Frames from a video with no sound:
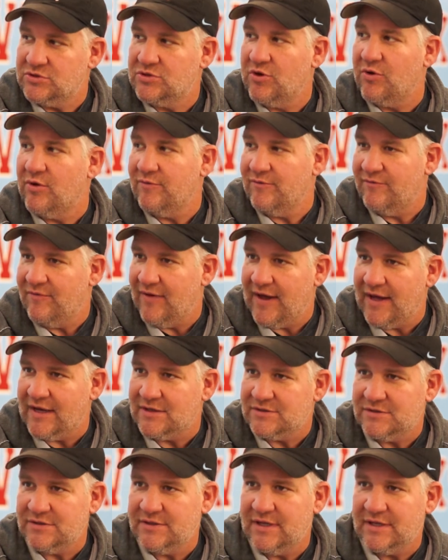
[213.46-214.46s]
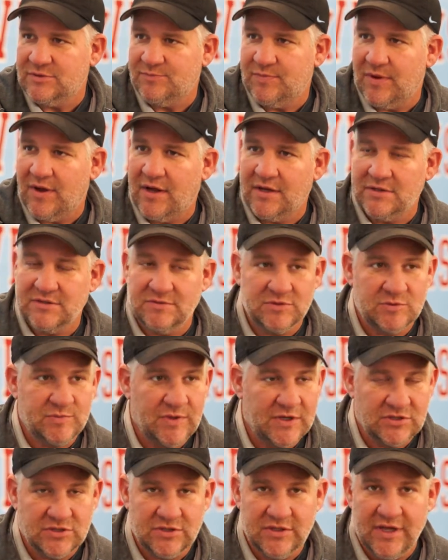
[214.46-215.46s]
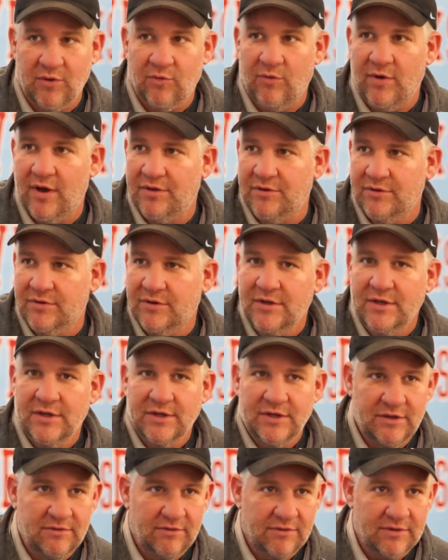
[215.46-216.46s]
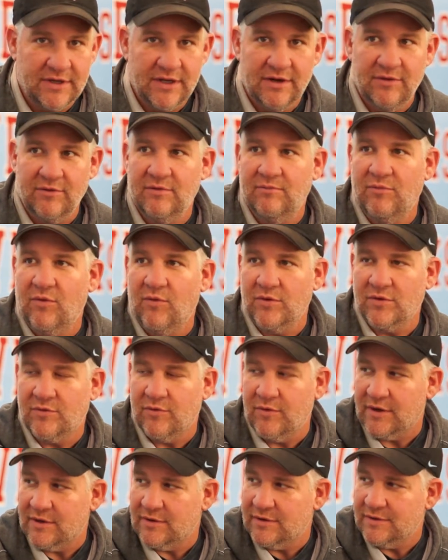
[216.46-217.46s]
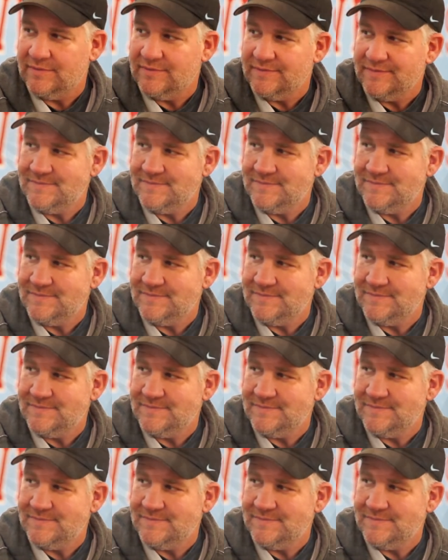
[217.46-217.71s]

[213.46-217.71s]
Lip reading: starting fast, and that's positive, especially in that weather. You want to get on the board quickly.